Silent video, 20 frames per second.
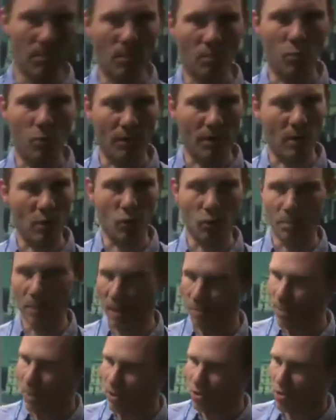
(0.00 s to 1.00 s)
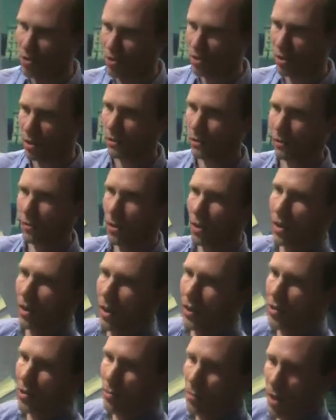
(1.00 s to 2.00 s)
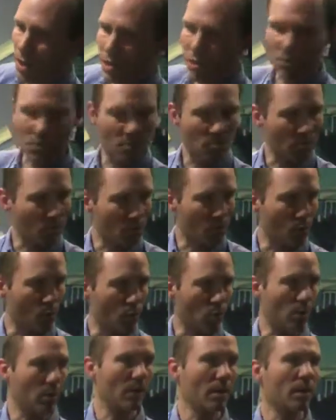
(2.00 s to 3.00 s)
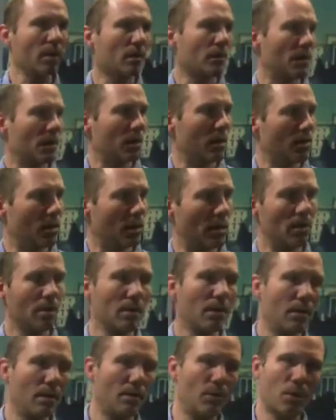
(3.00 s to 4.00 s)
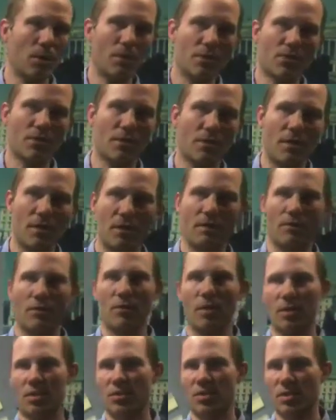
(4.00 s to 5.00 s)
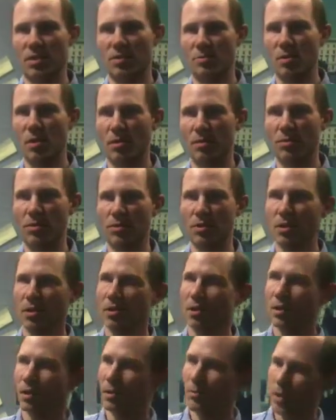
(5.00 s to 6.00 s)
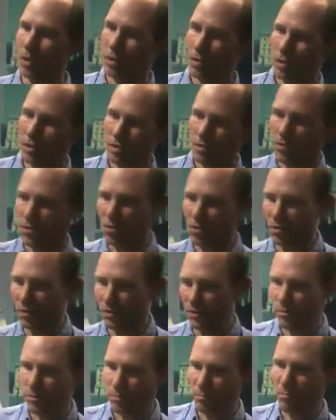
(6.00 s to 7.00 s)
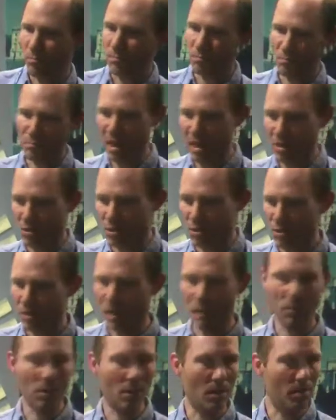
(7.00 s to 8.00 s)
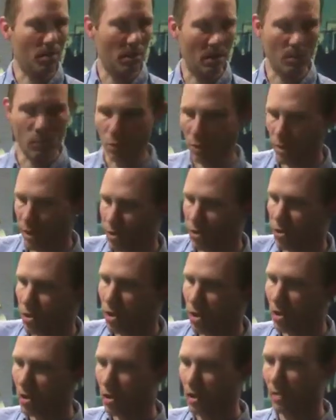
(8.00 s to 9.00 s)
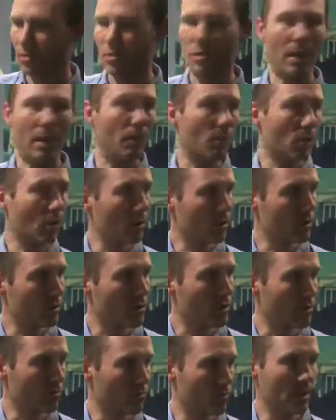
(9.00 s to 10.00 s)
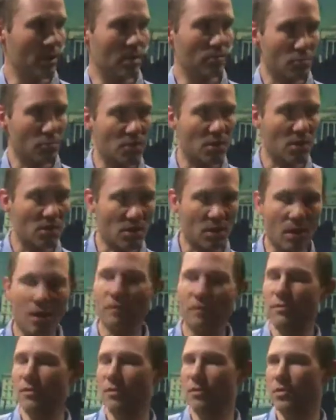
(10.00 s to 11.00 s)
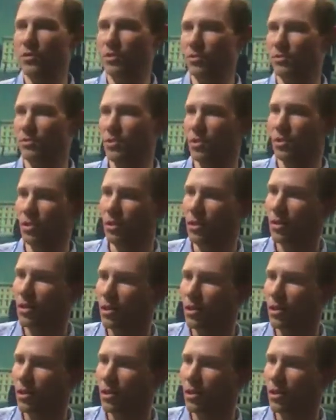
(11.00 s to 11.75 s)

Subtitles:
what they call big picture stuff. SMEs, small, thinking about how am I going to survive for the next 6 months? How am I going to sort of make do? How am I going to pay the mortgage? And how are we going to do some really interesting stuff that doesn't, that